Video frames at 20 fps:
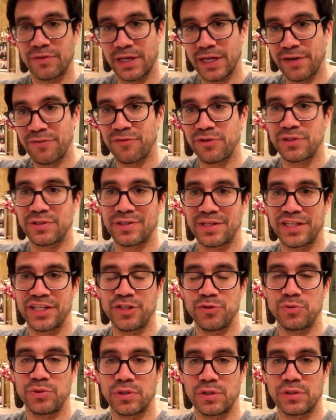everything
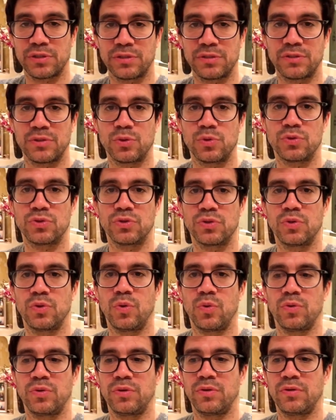you touch turns to
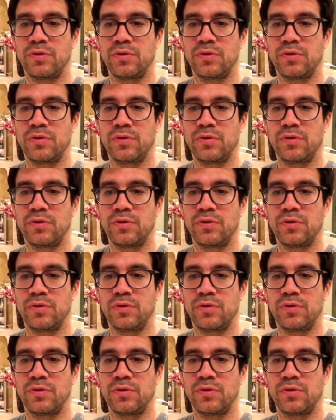gold.